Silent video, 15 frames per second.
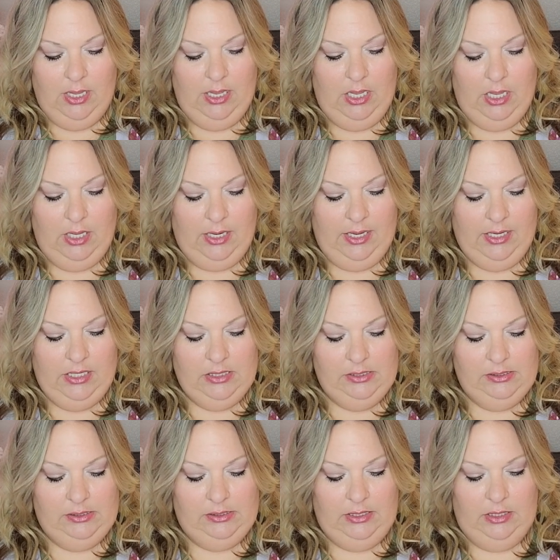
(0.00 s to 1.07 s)
And I didn't
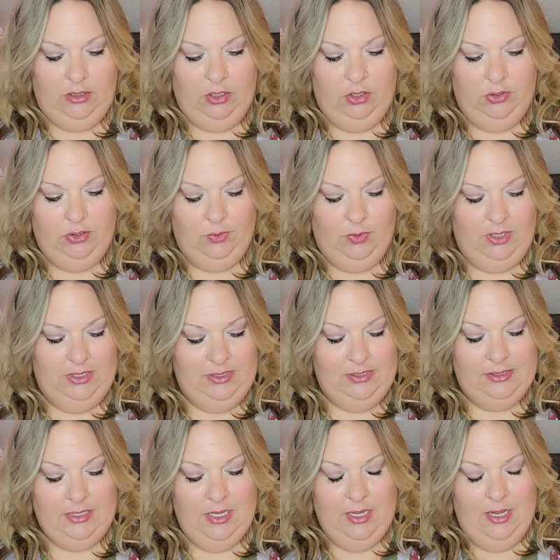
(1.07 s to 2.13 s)
see those ones.